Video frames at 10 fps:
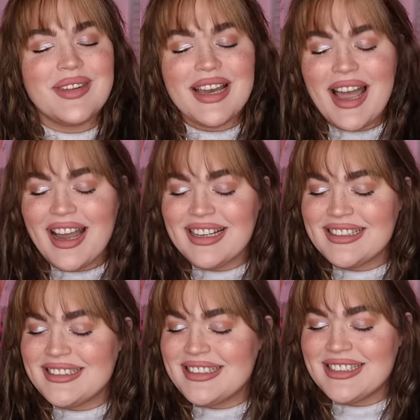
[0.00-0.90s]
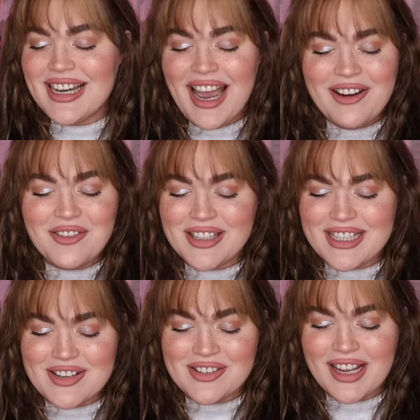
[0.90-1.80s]
I
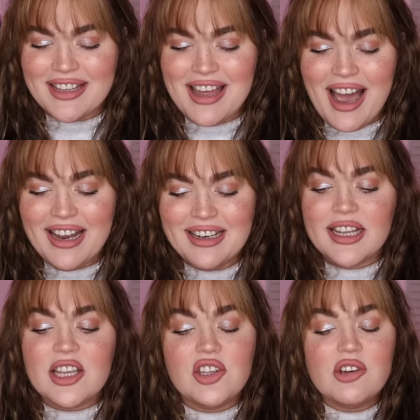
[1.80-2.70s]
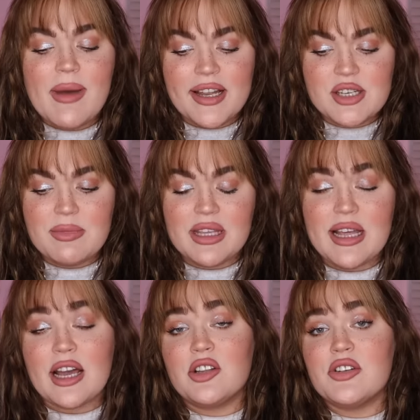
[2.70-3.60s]
really don't like that. Like, can you imagine being
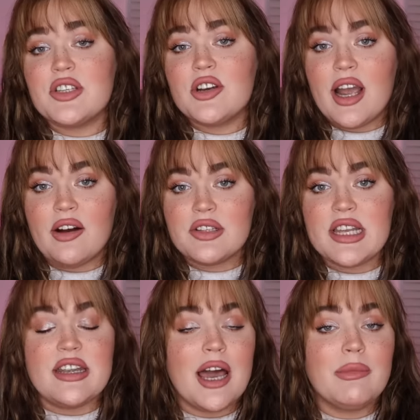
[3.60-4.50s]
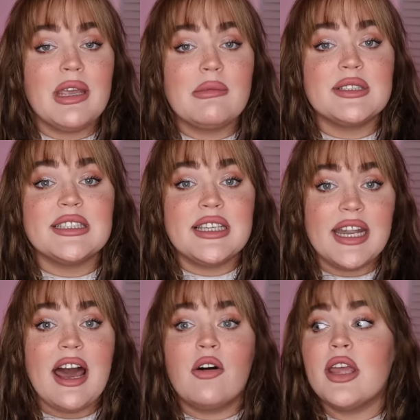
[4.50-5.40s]
that close to your house and not being able to
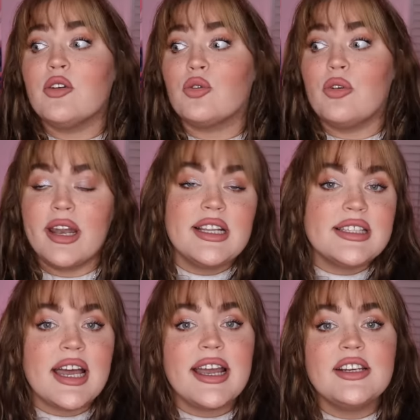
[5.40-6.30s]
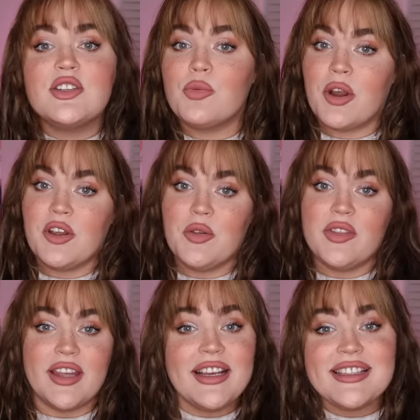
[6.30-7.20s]
get out and run inside to where you
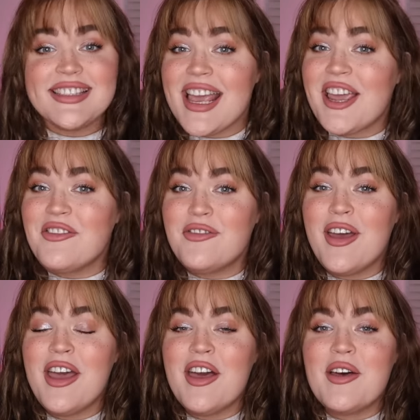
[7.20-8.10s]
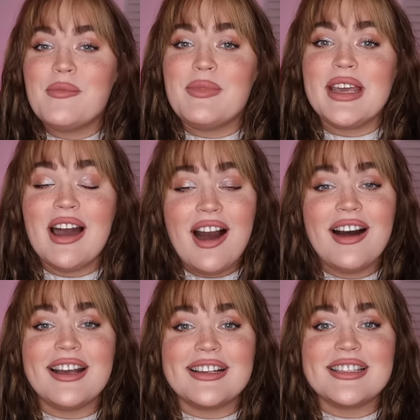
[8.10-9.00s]
think it's safe
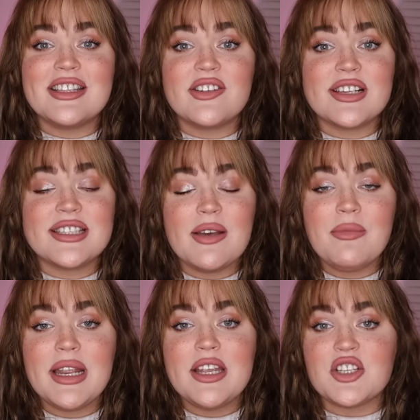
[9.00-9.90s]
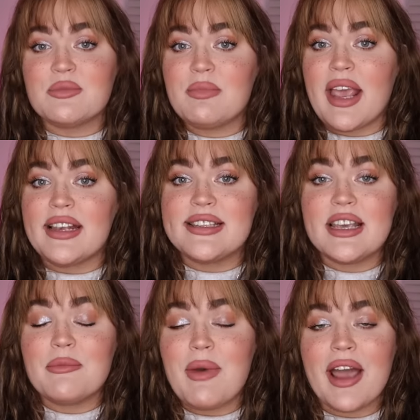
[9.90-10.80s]
because there's somebody just
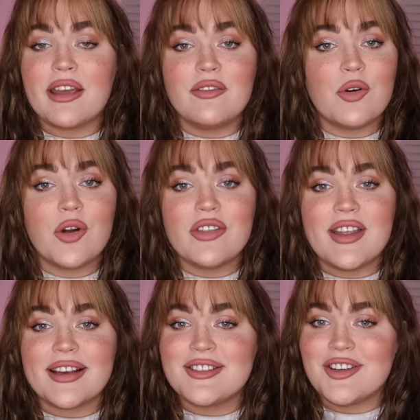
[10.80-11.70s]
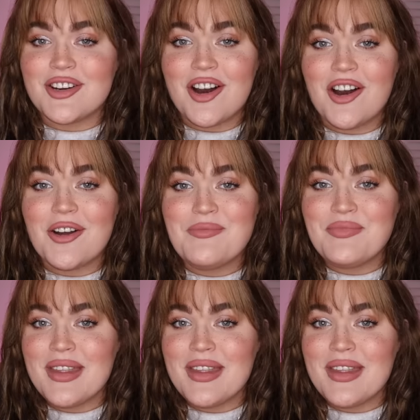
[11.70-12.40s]
pacing back and forth next to your car?